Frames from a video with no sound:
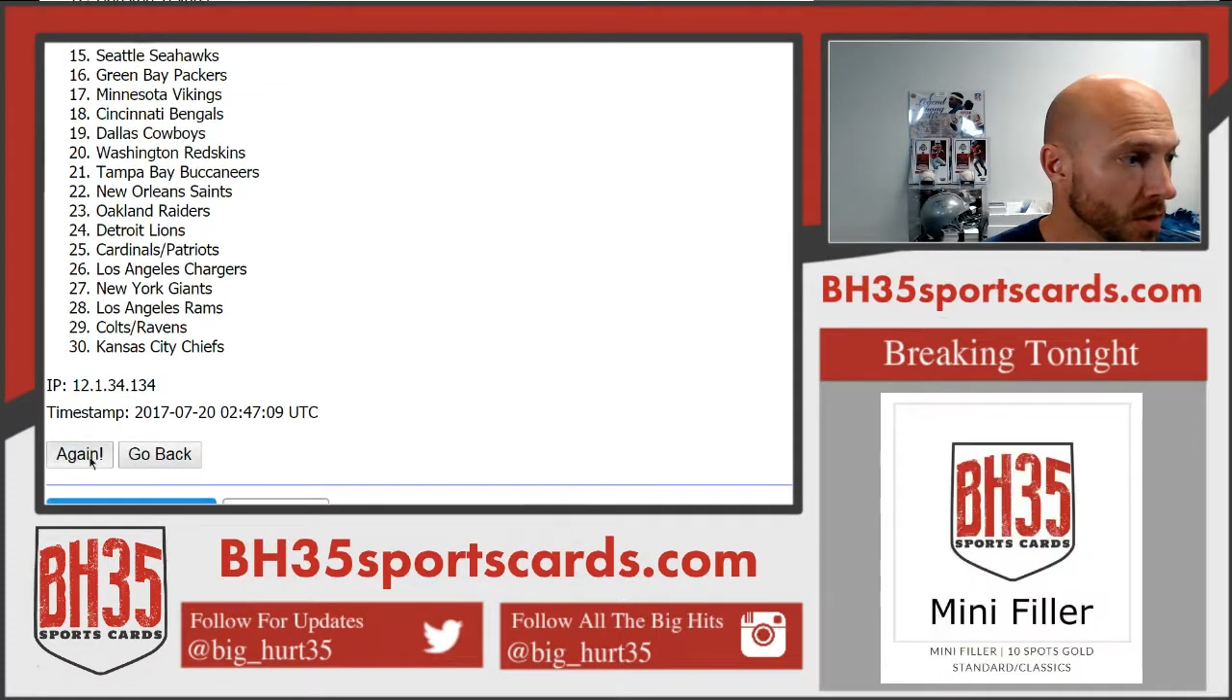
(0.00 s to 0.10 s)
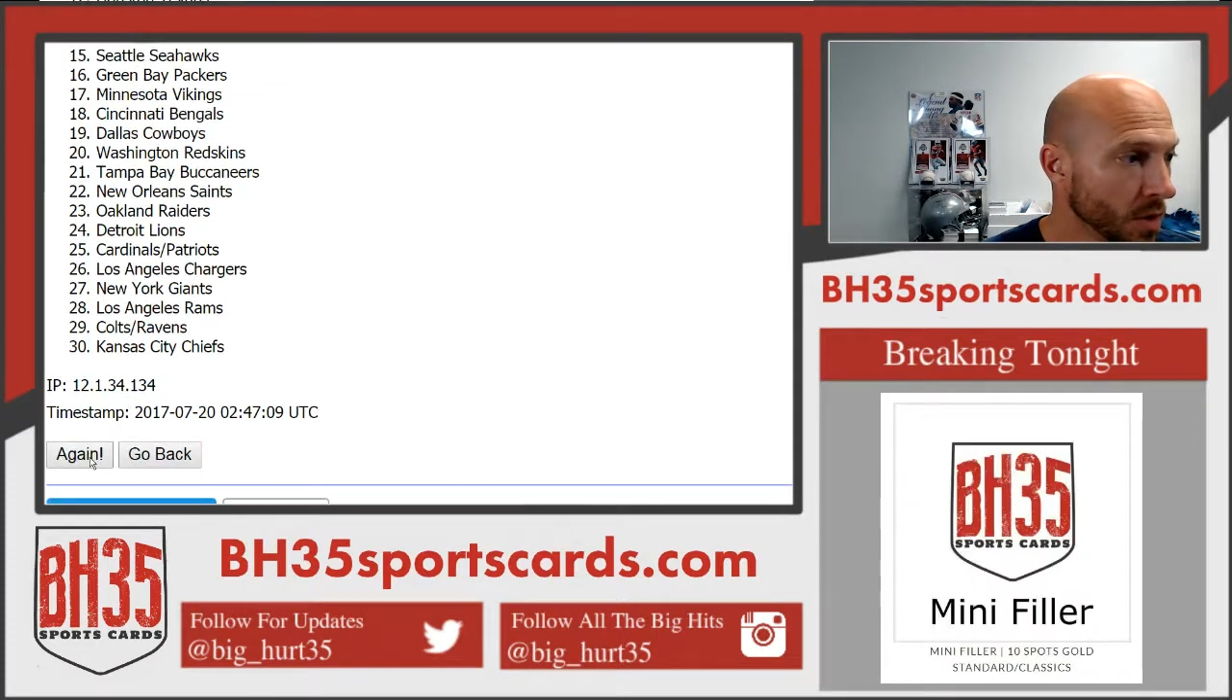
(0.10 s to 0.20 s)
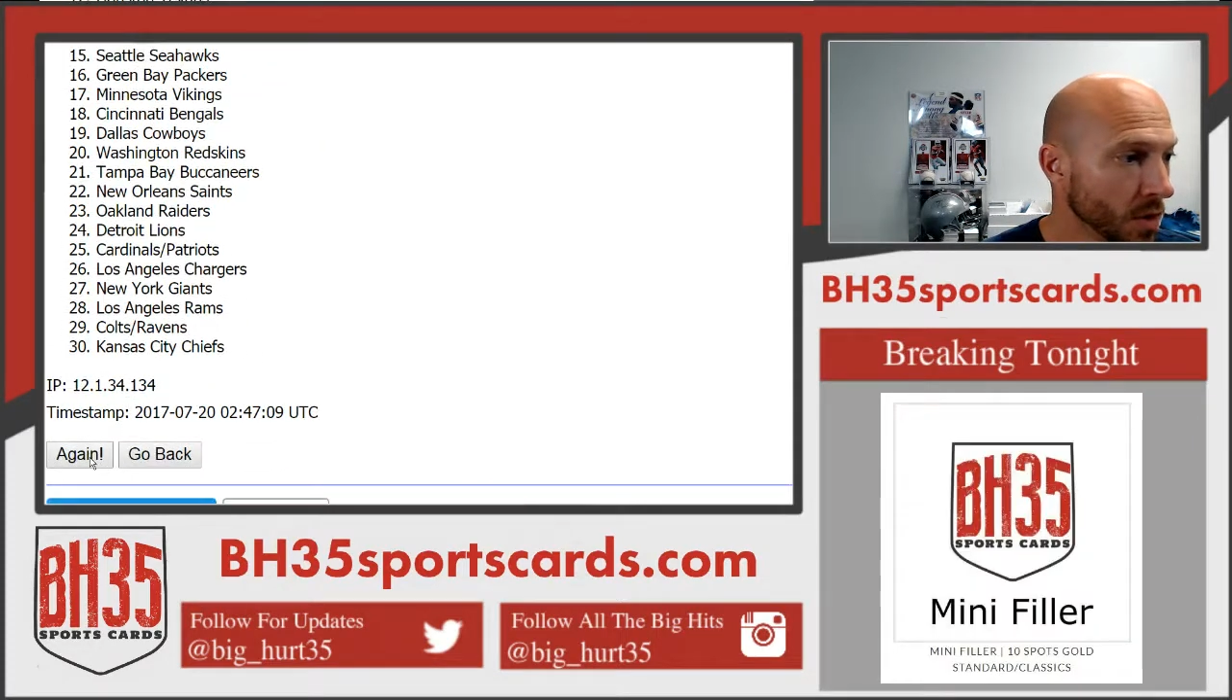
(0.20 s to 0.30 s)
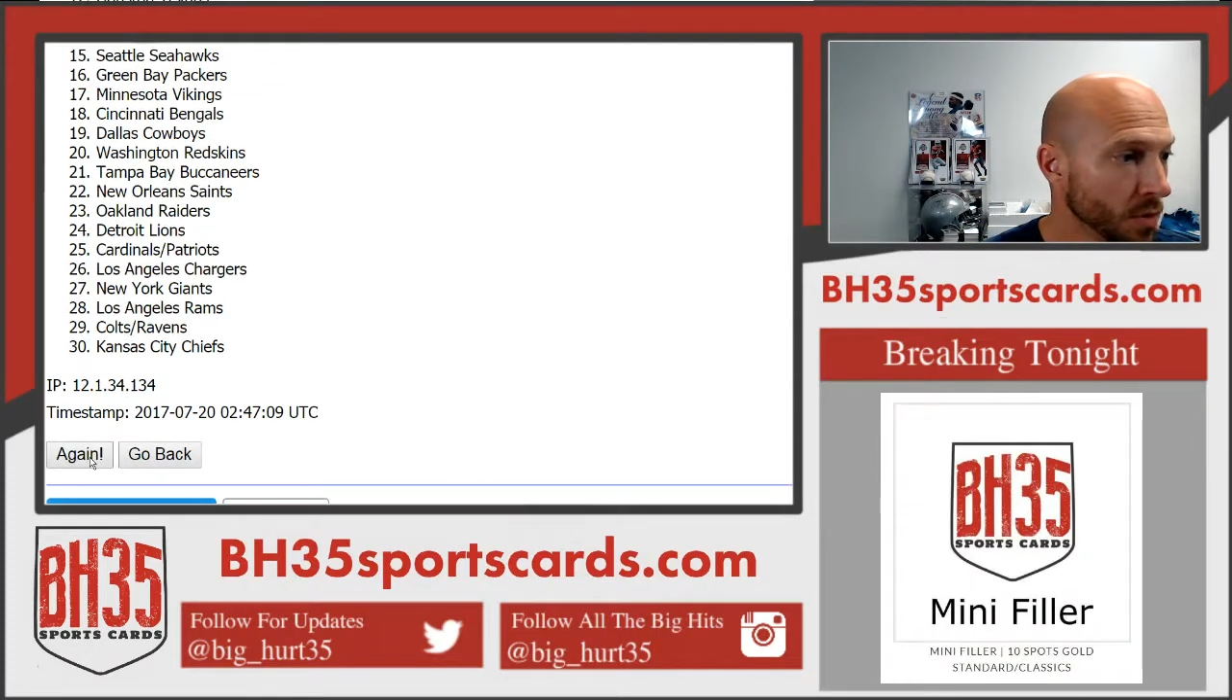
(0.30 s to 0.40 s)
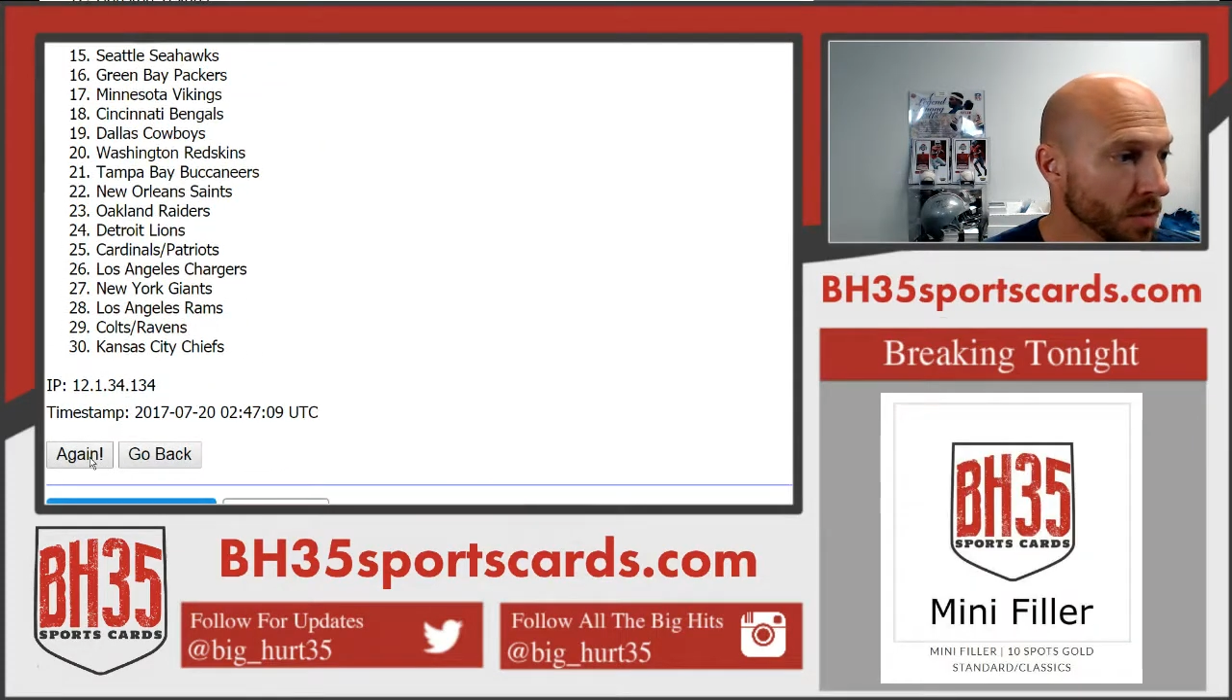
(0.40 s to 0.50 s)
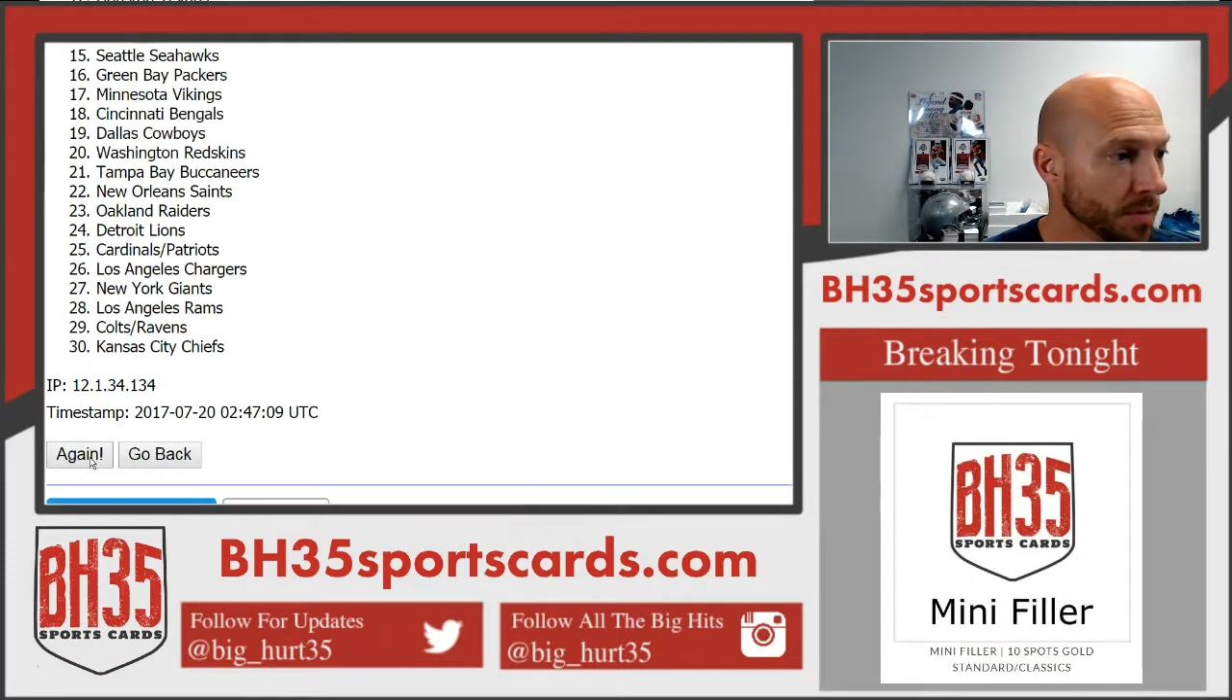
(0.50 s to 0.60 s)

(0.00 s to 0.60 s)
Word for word: two,